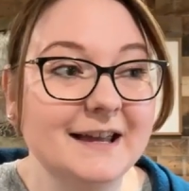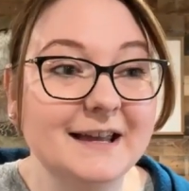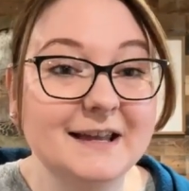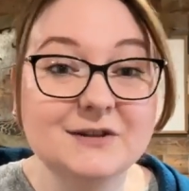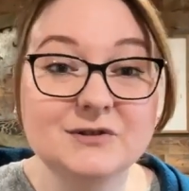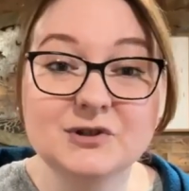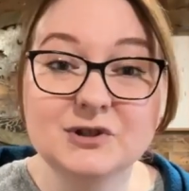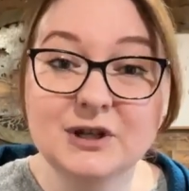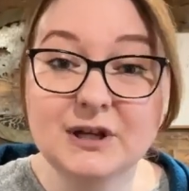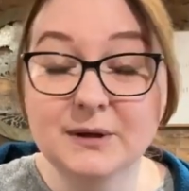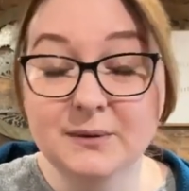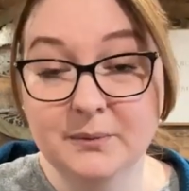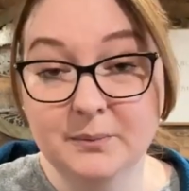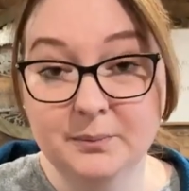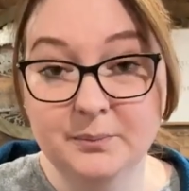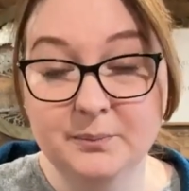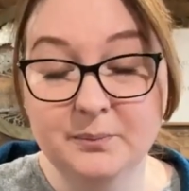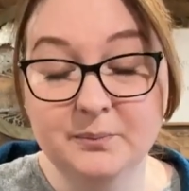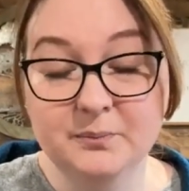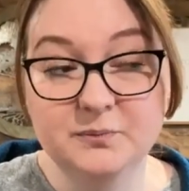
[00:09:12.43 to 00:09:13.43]
And she,
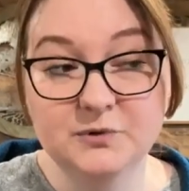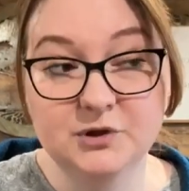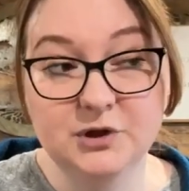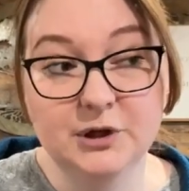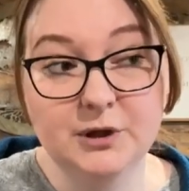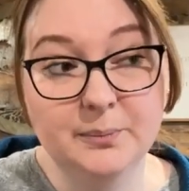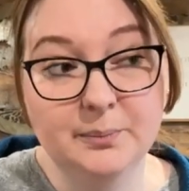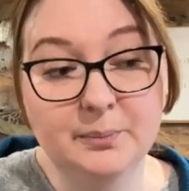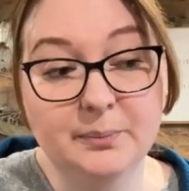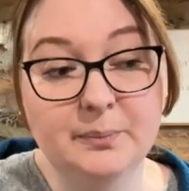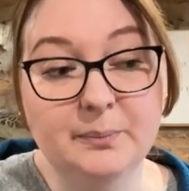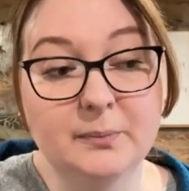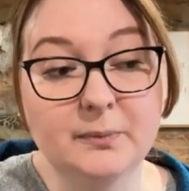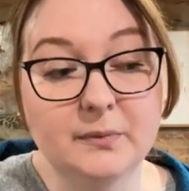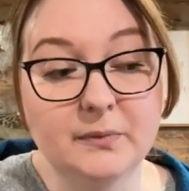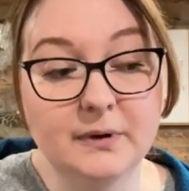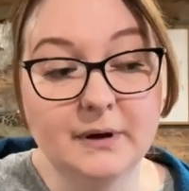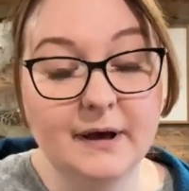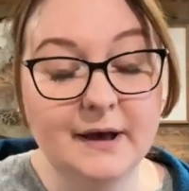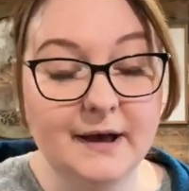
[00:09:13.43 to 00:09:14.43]
she
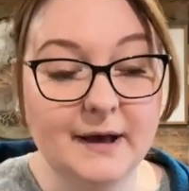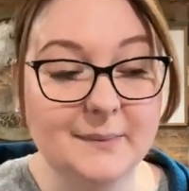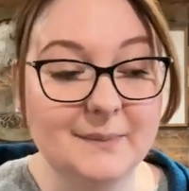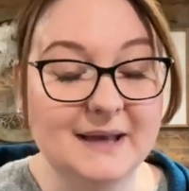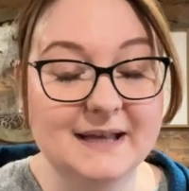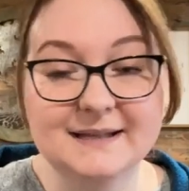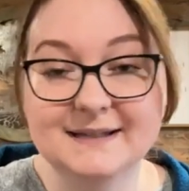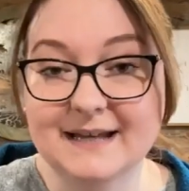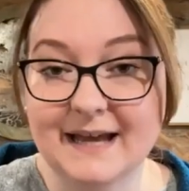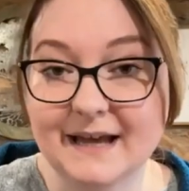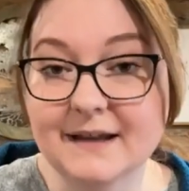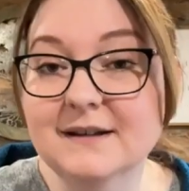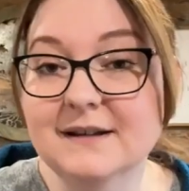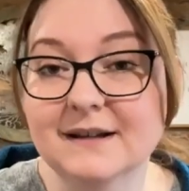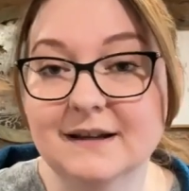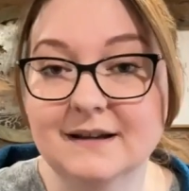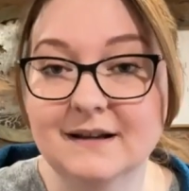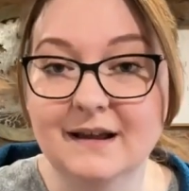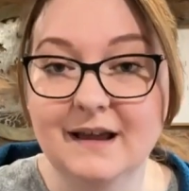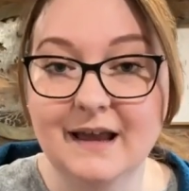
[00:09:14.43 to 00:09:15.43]
um,
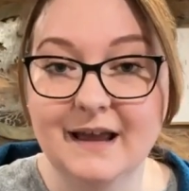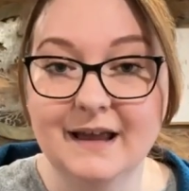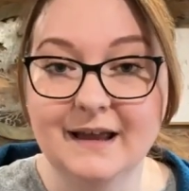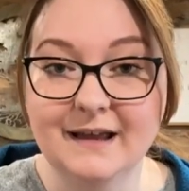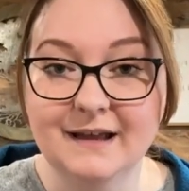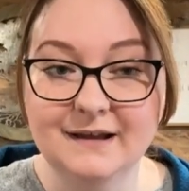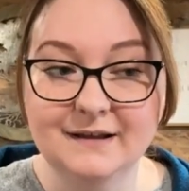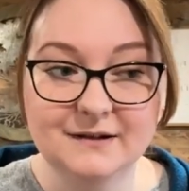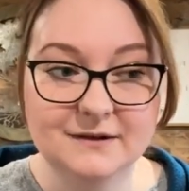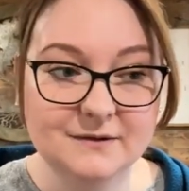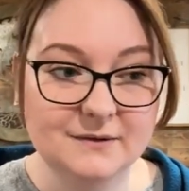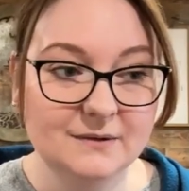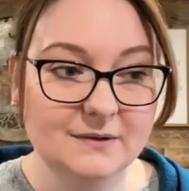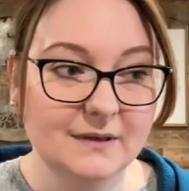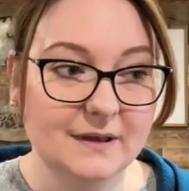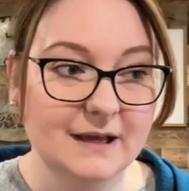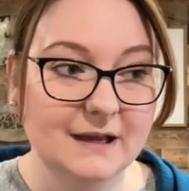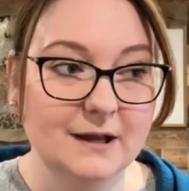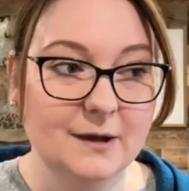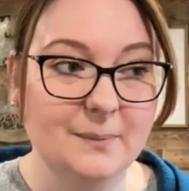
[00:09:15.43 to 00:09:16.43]
attended a,
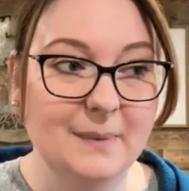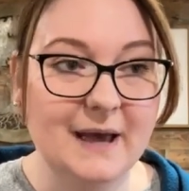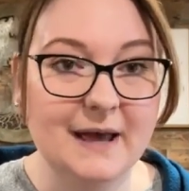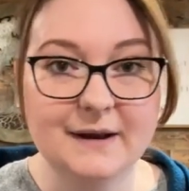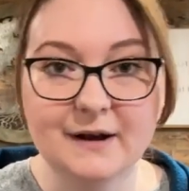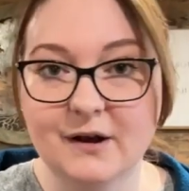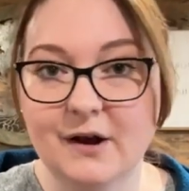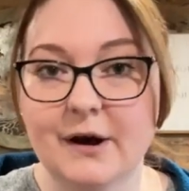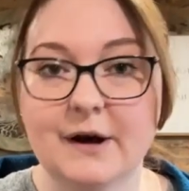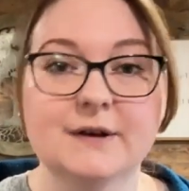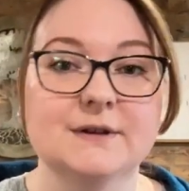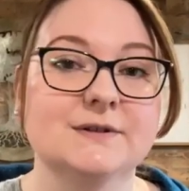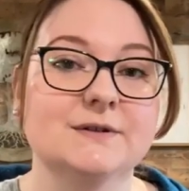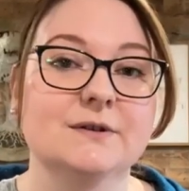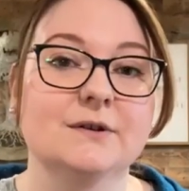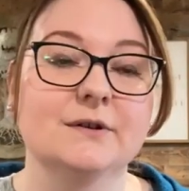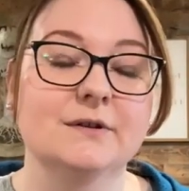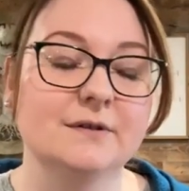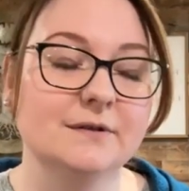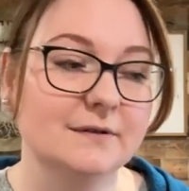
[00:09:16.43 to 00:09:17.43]
like a
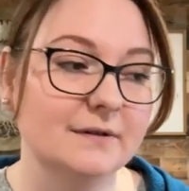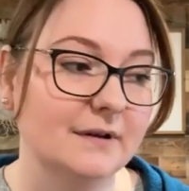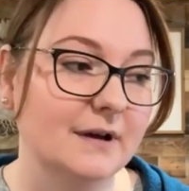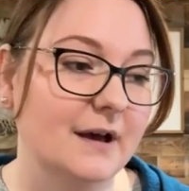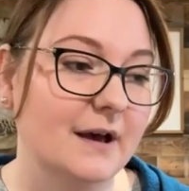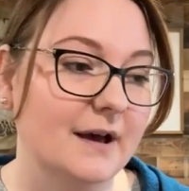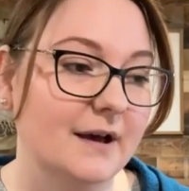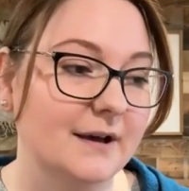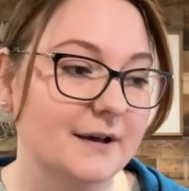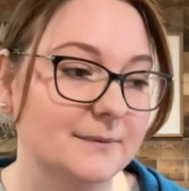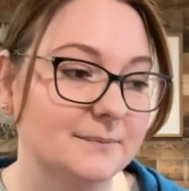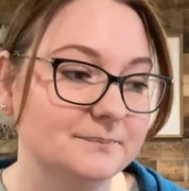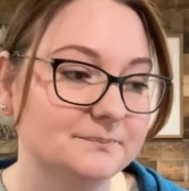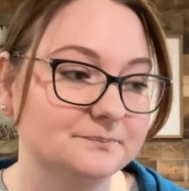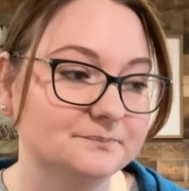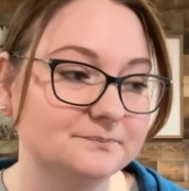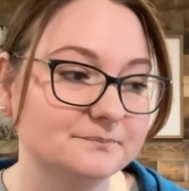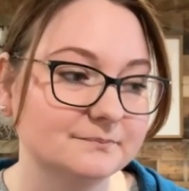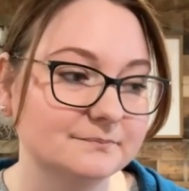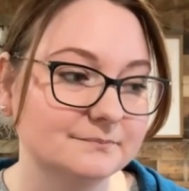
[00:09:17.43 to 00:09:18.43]
Pentecostal
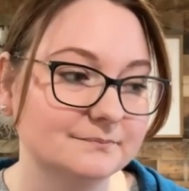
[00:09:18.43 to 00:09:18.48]
um,